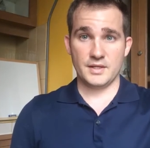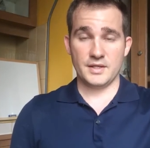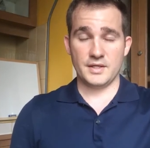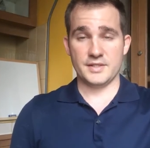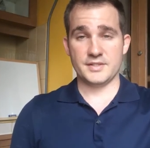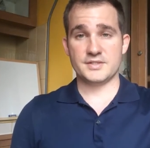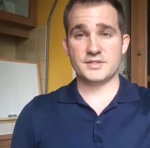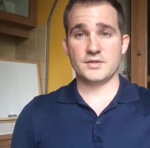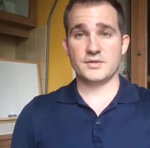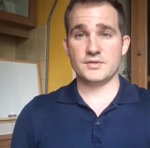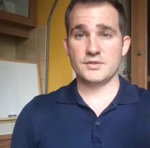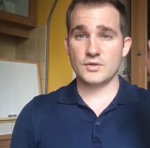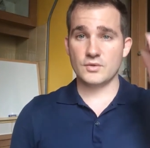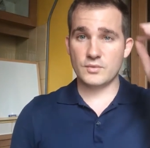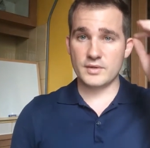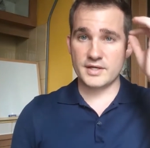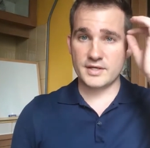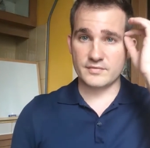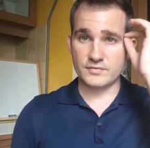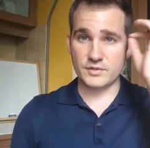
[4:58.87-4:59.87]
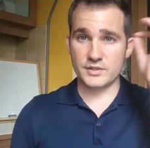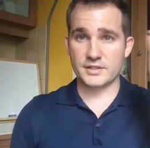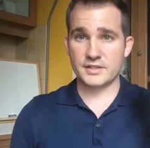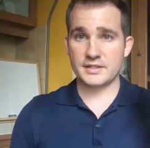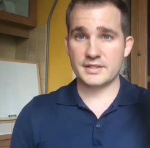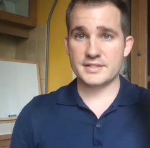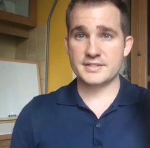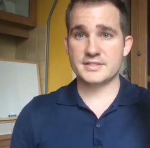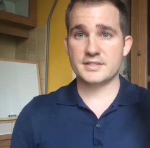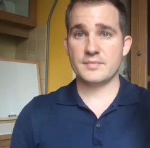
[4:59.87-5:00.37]
And so your way of
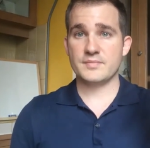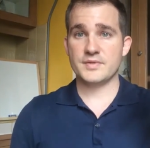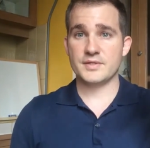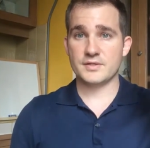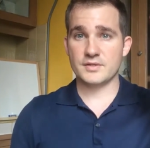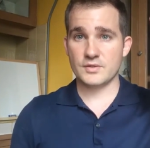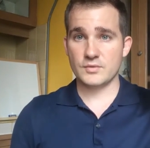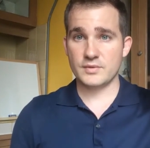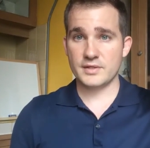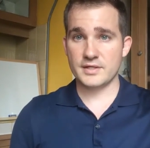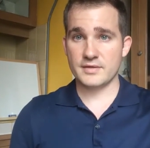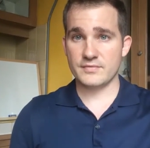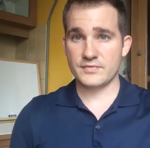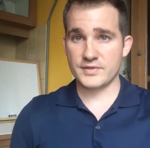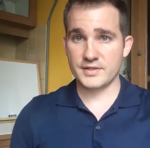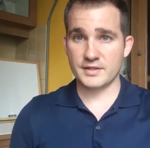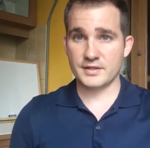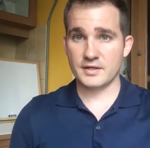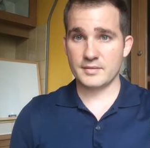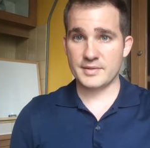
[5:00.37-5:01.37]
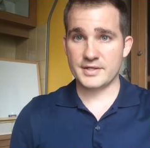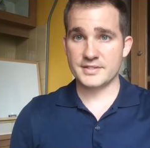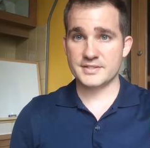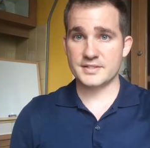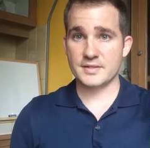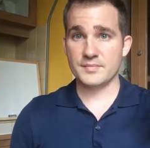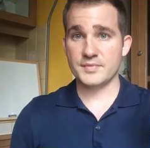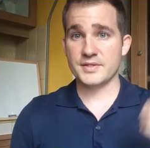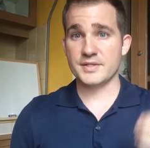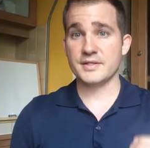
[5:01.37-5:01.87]
looking at something, your way of thinking about
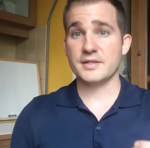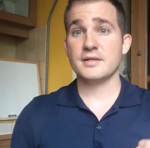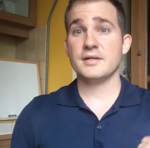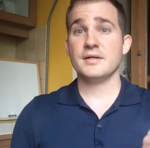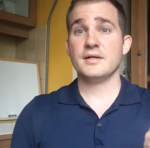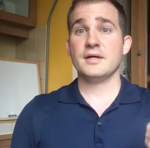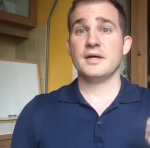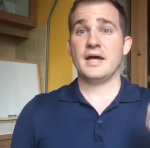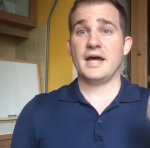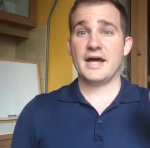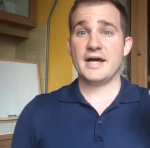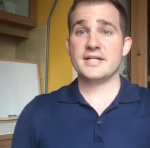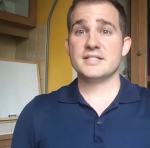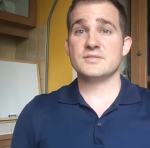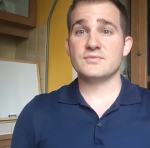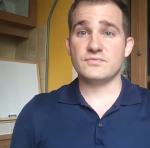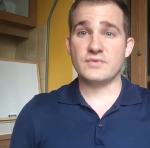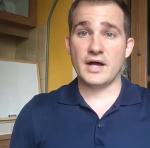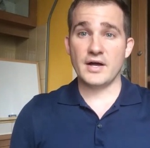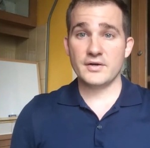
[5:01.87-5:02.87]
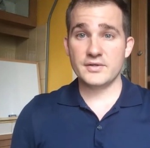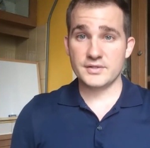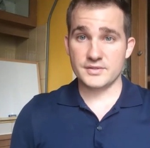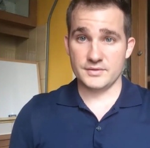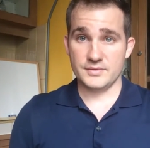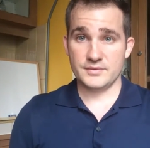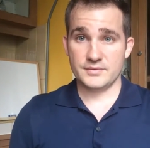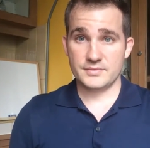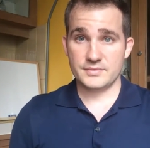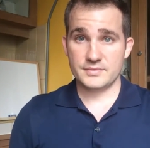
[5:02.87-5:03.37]
something has
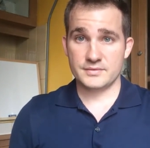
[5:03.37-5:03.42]
value.